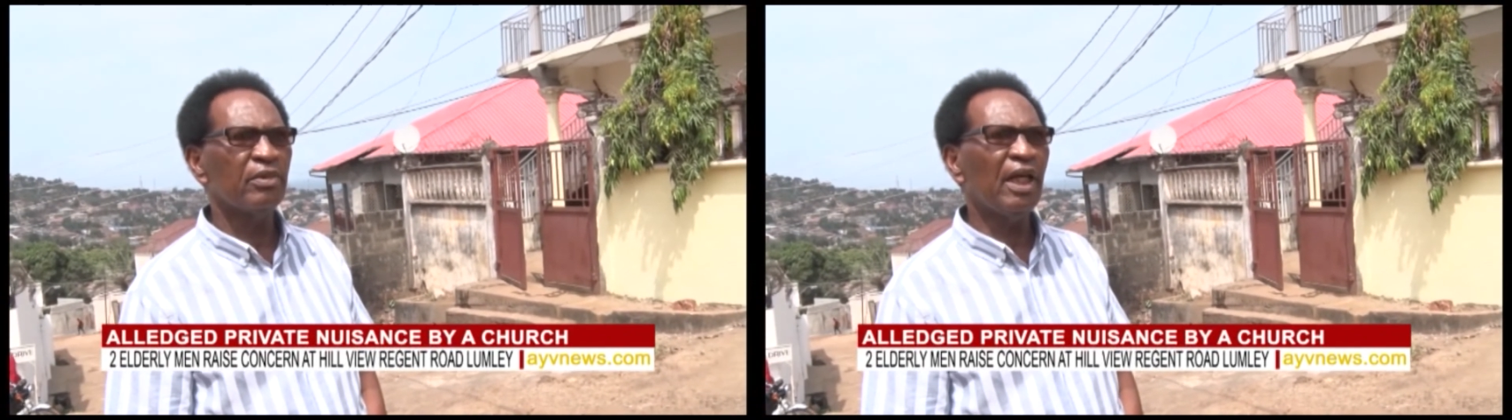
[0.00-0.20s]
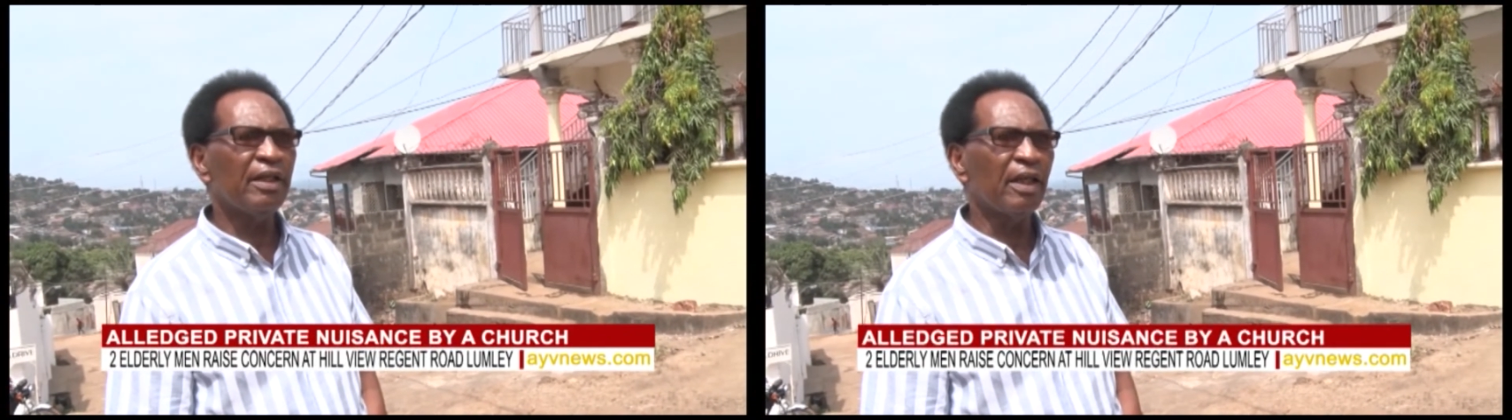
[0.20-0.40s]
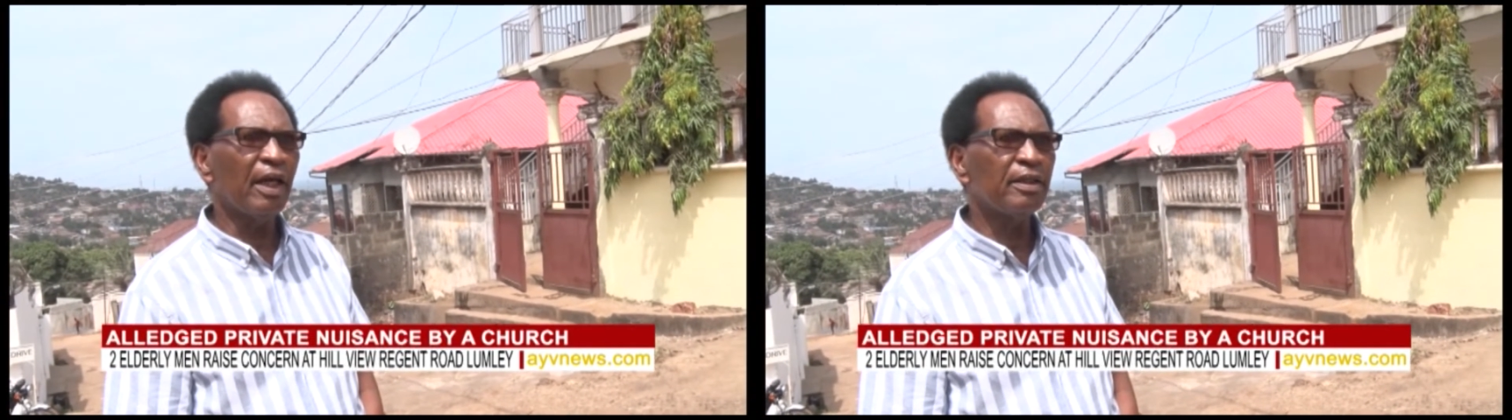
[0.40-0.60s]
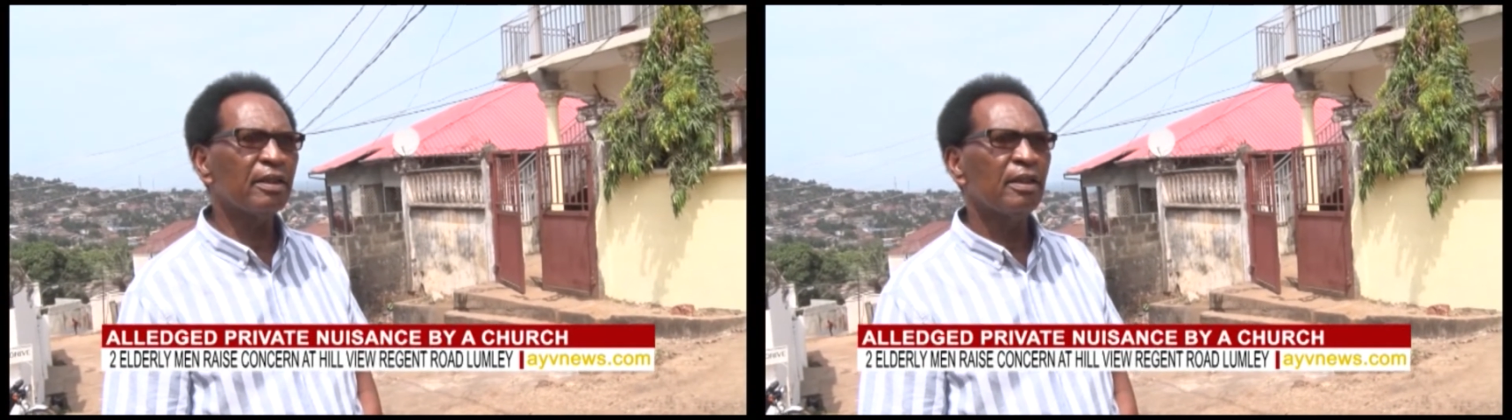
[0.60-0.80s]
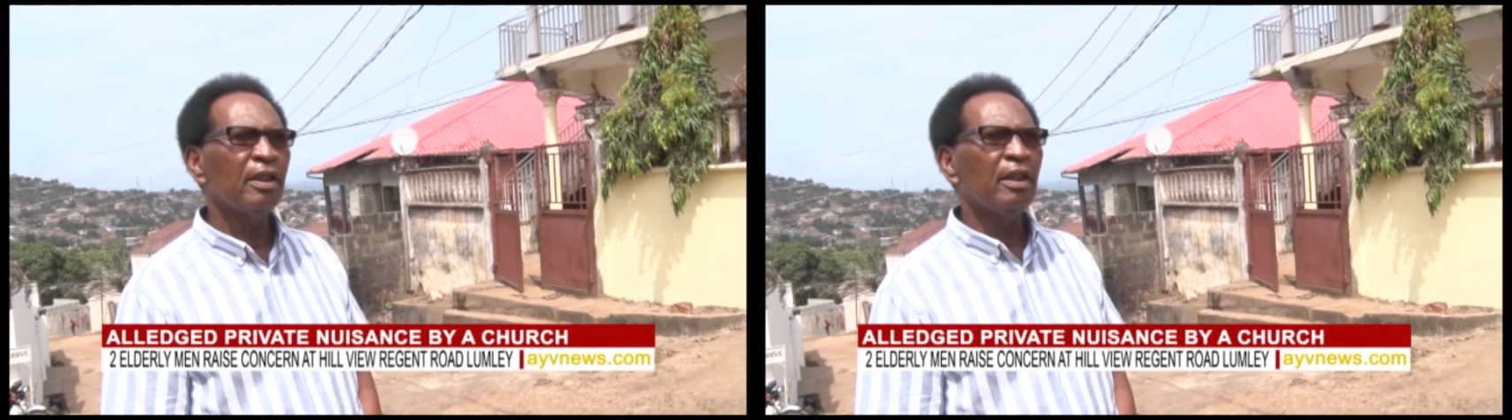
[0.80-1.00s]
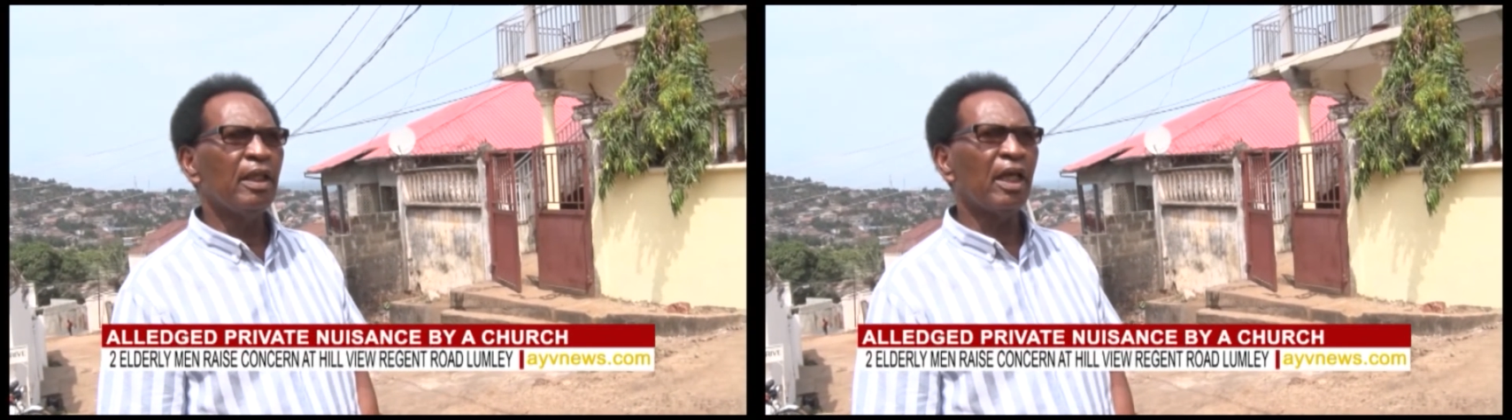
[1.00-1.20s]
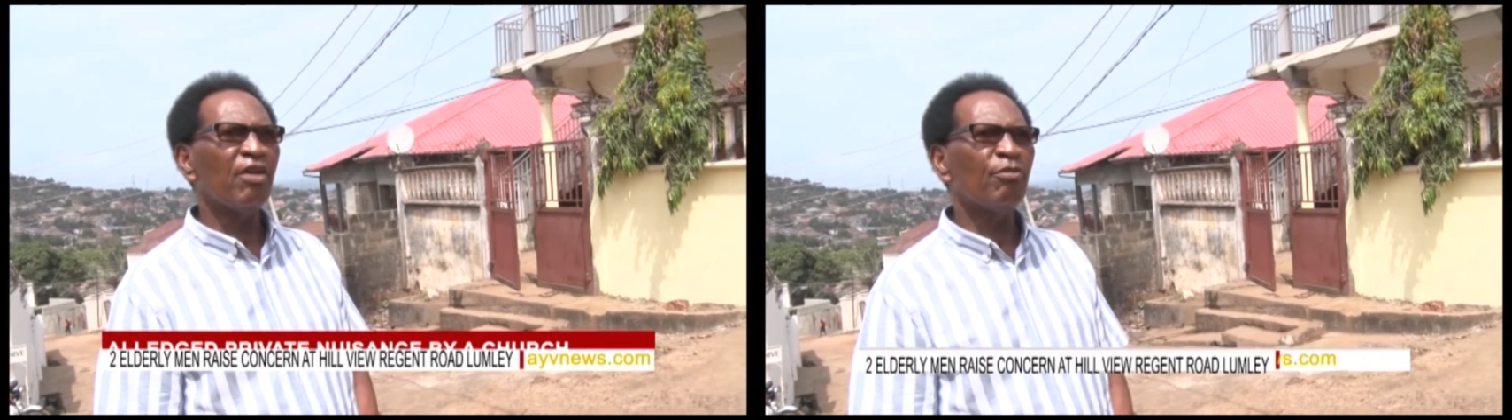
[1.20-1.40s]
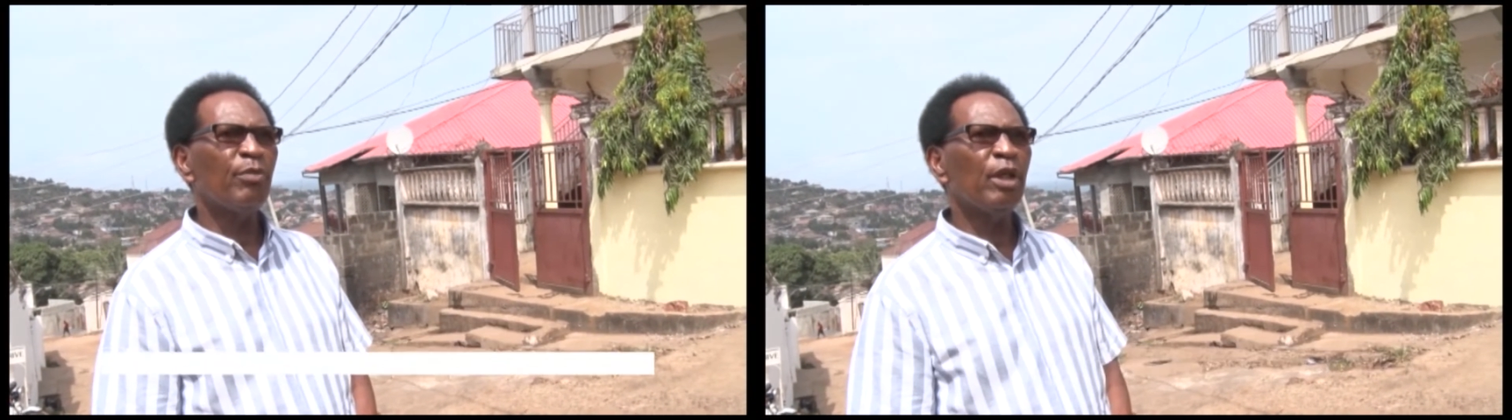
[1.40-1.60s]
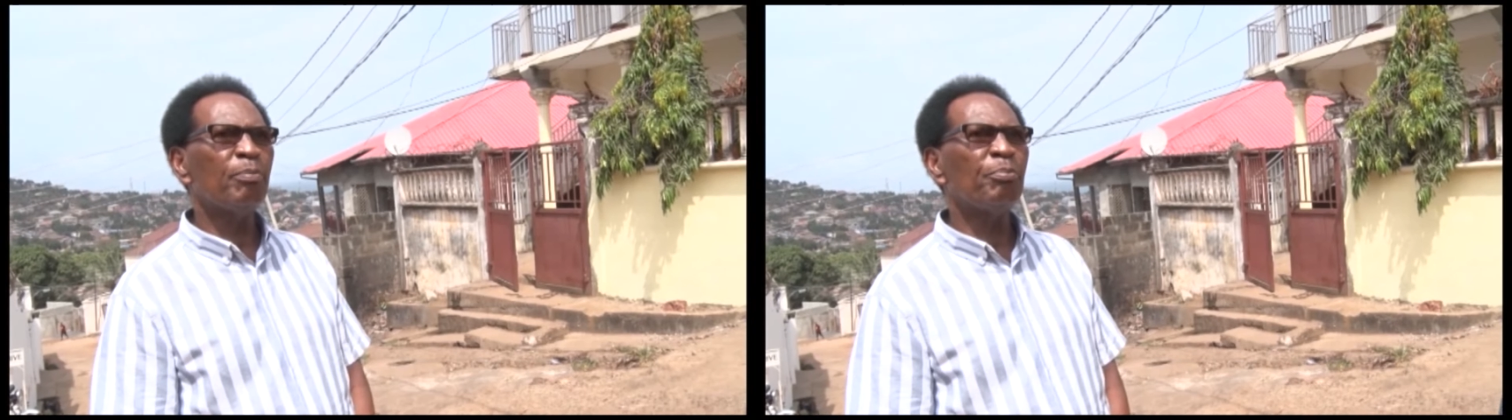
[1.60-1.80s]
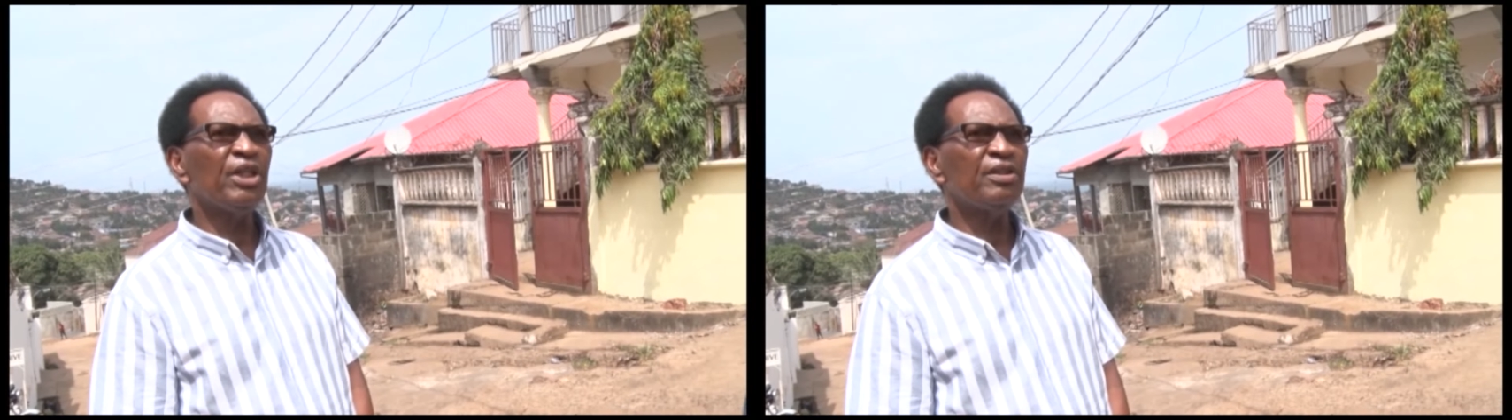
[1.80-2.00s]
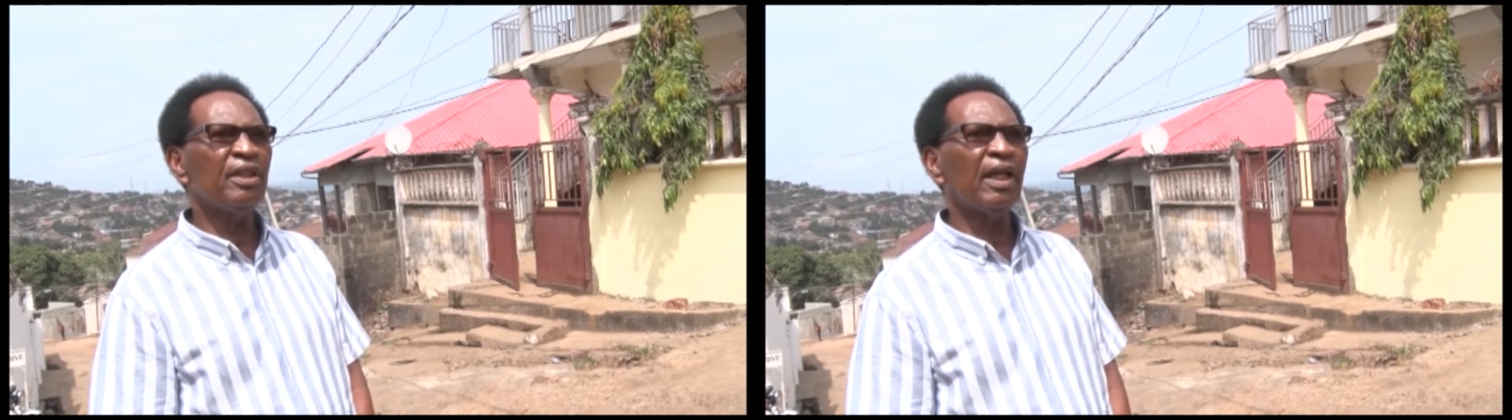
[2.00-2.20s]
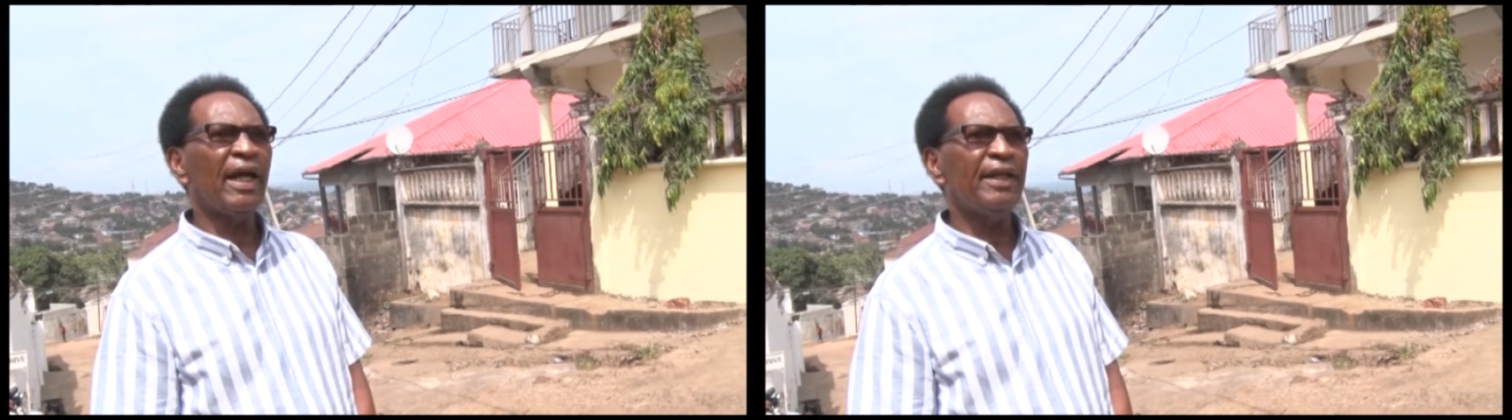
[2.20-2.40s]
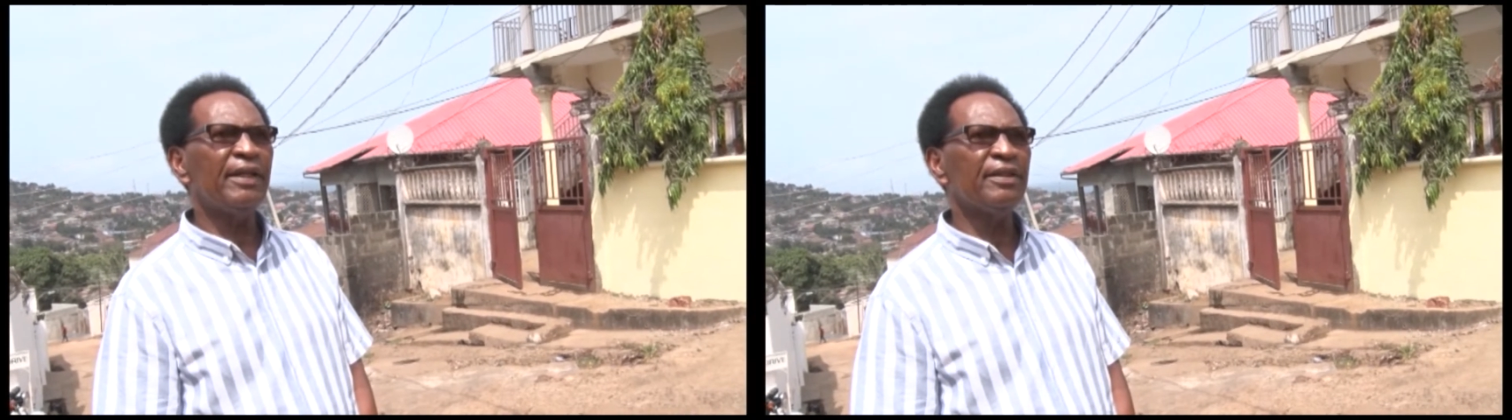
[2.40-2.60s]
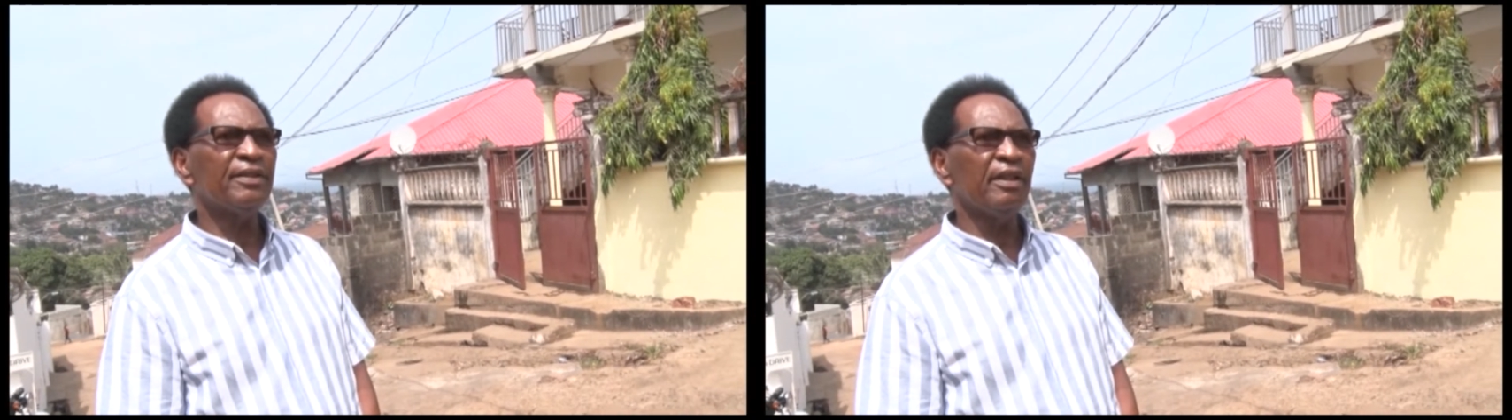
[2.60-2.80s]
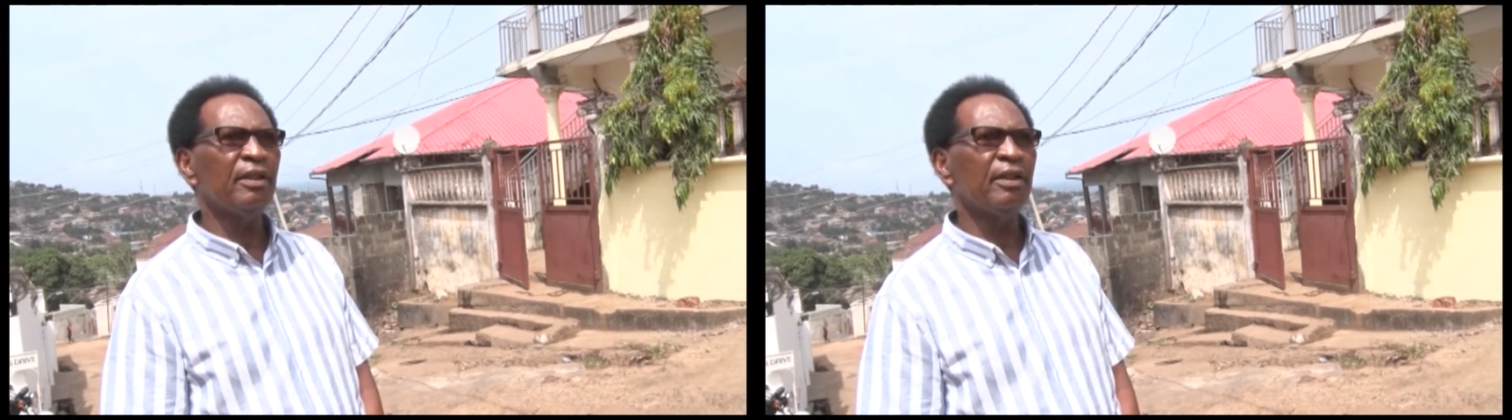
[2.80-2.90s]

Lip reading: That night, they gave me a PC kindness,